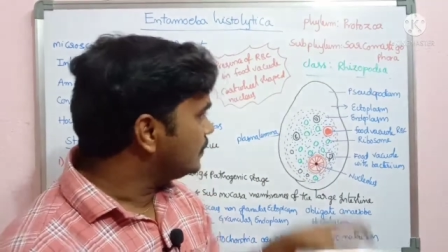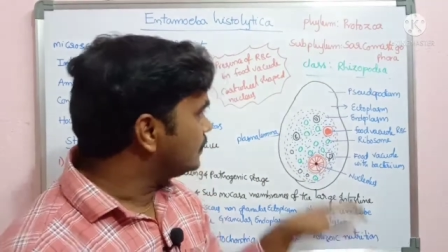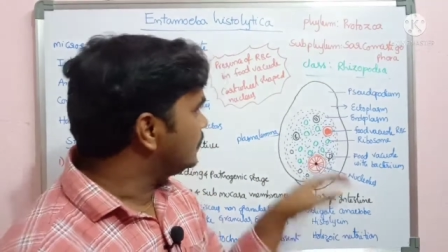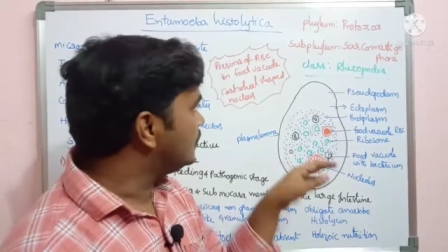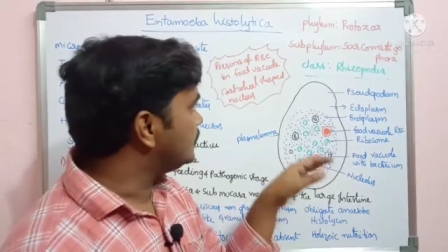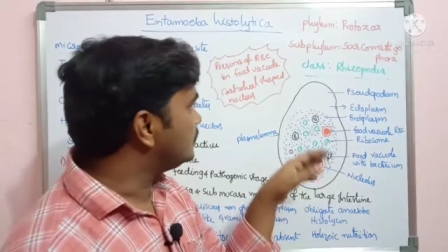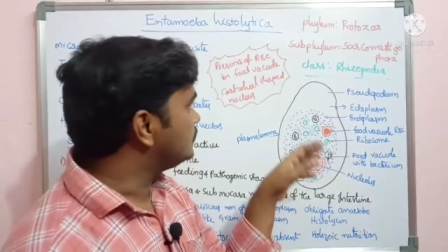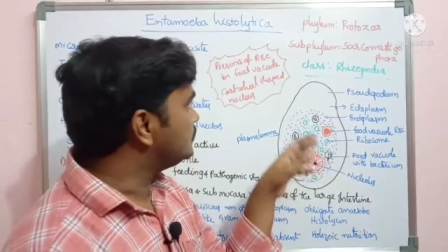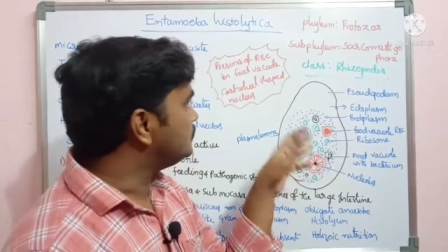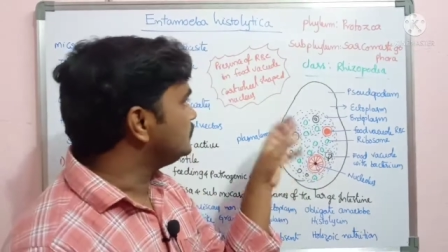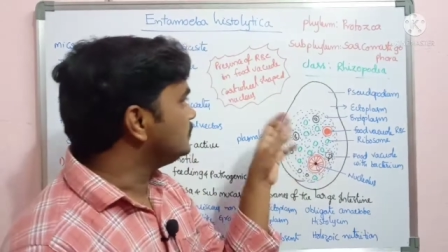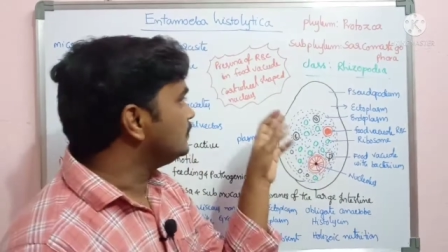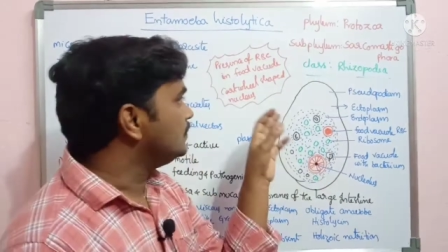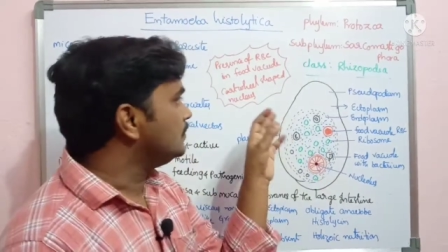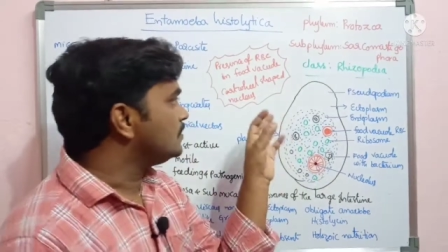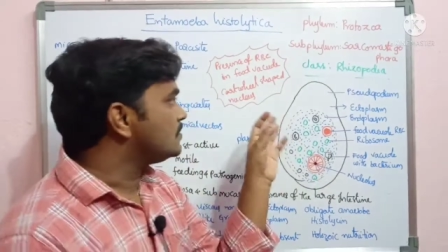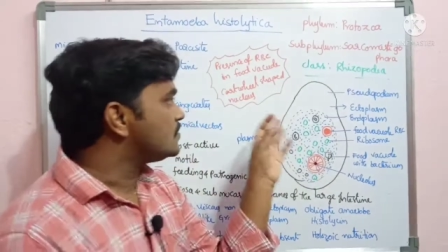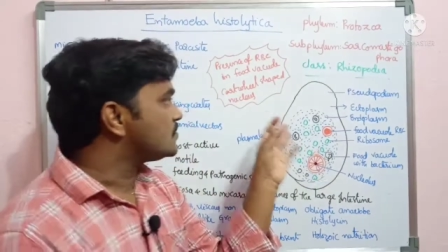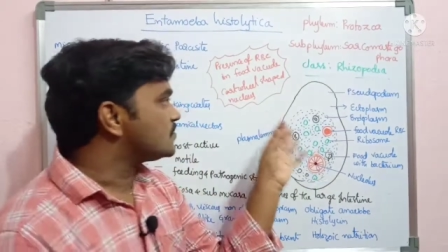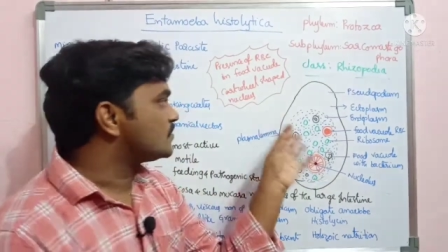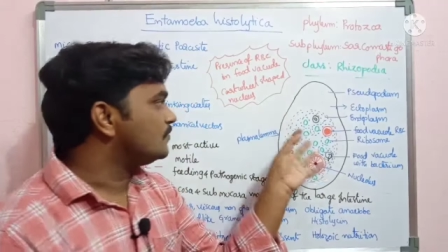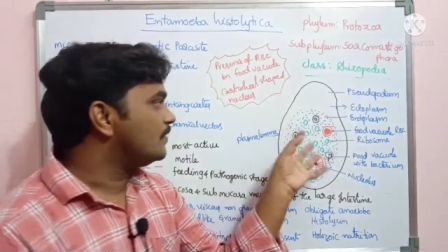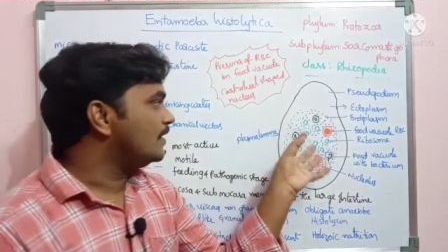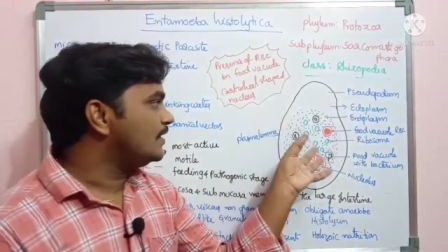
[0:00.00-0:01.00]
Then,
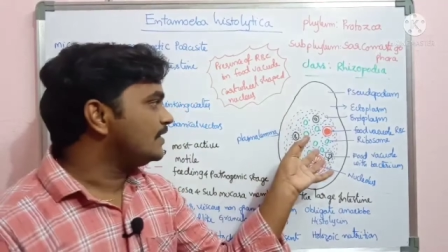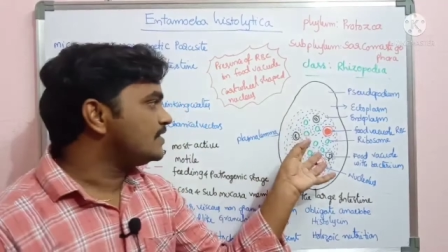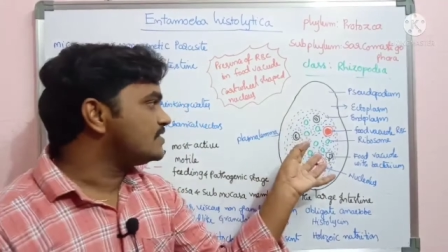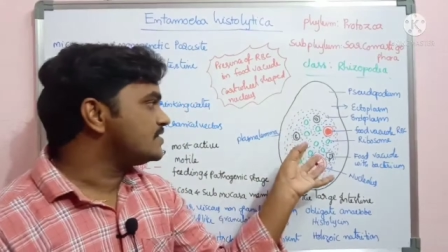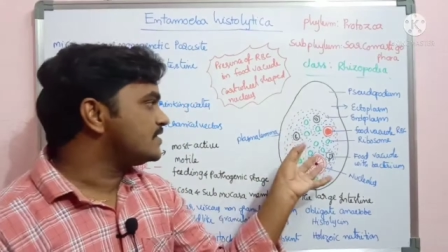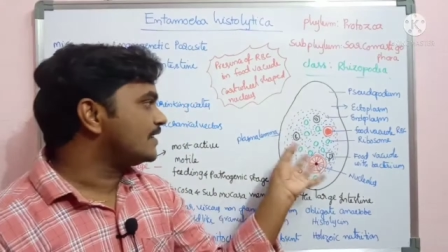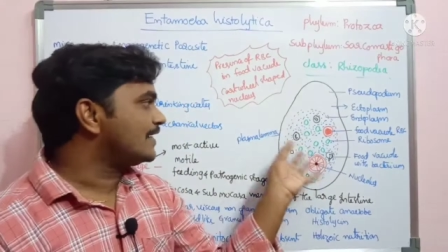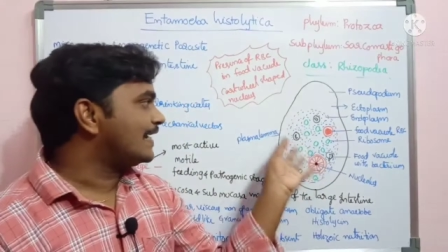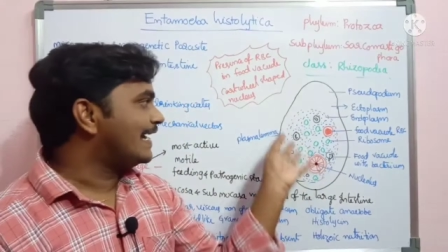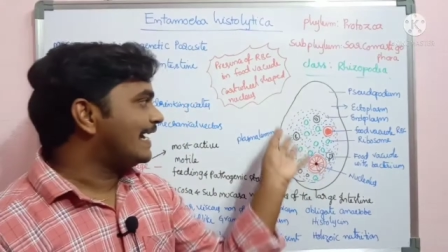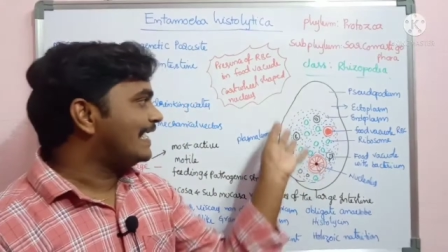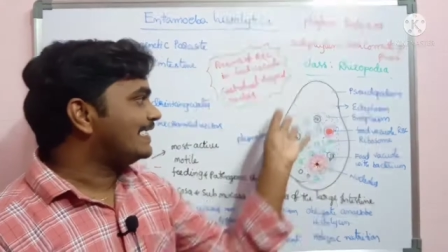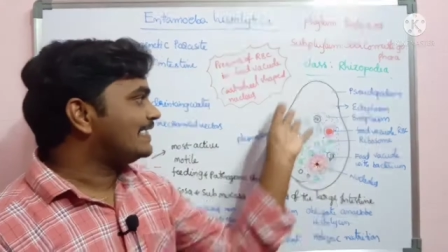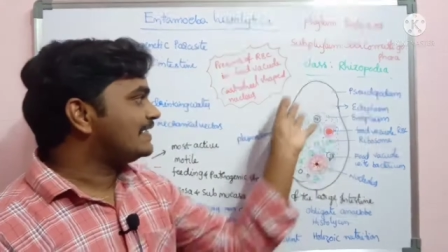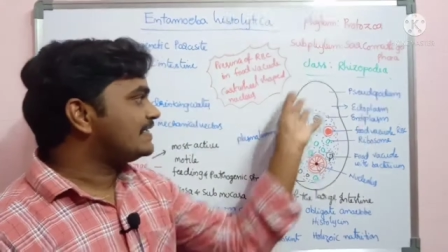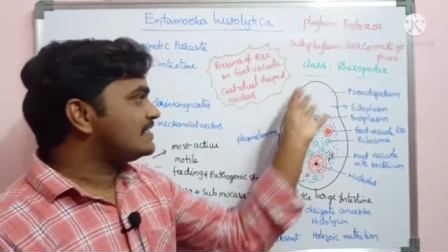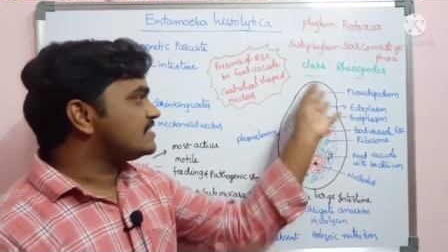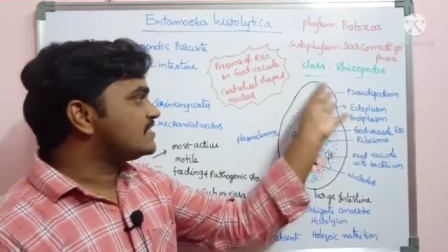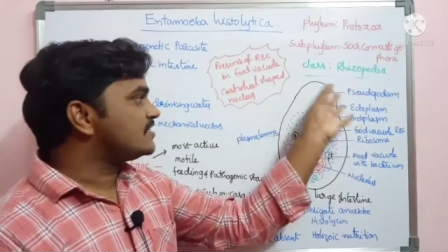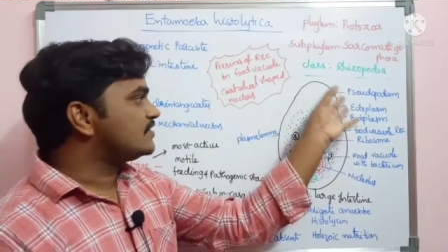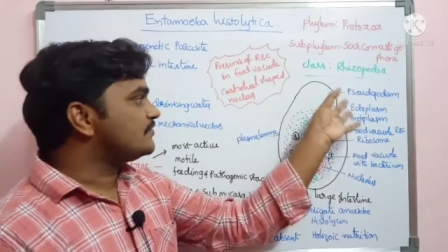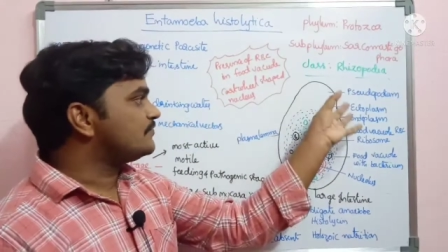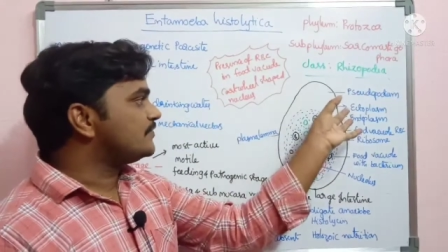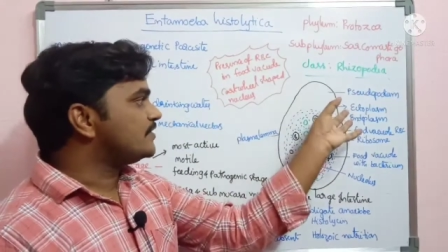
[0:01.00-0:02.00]
so what is the
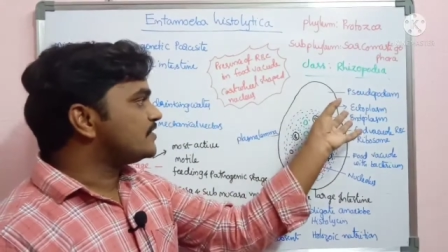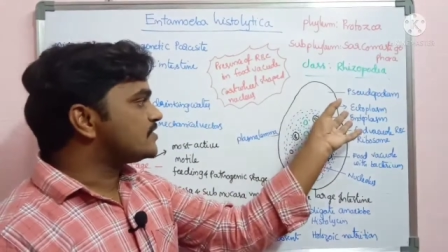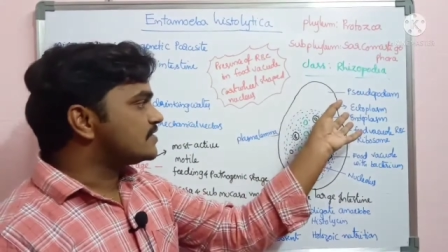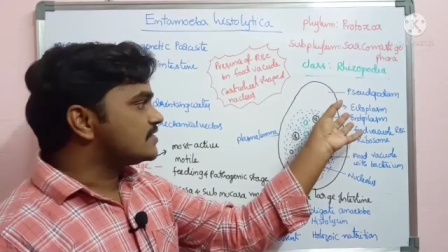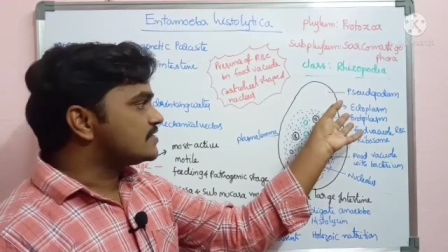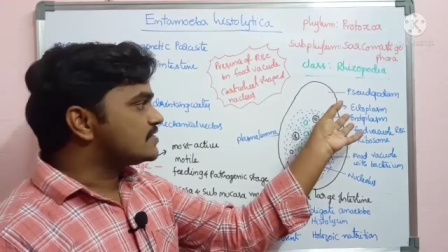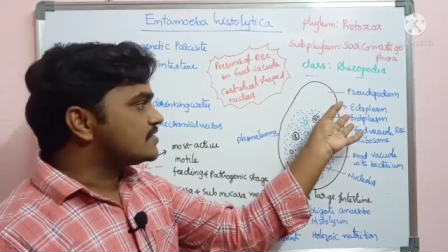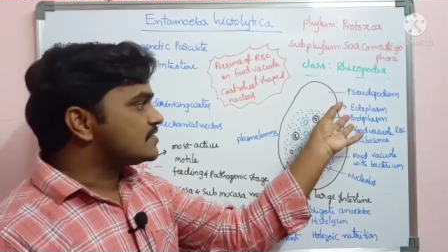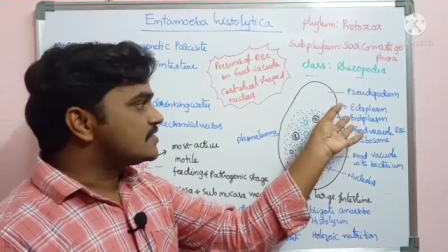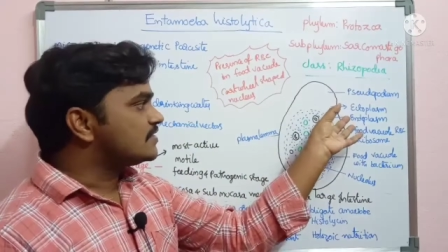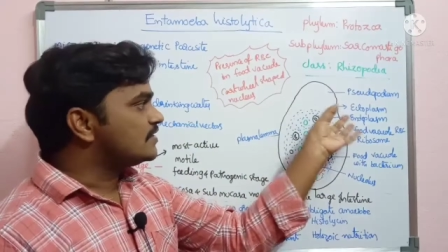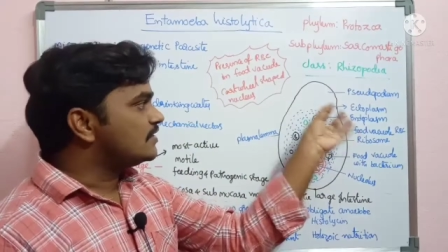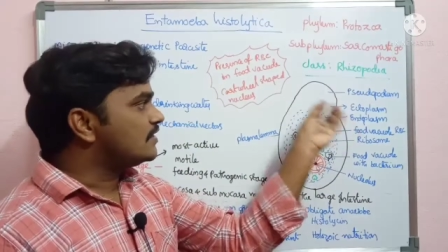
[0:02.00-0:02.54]
characteristic features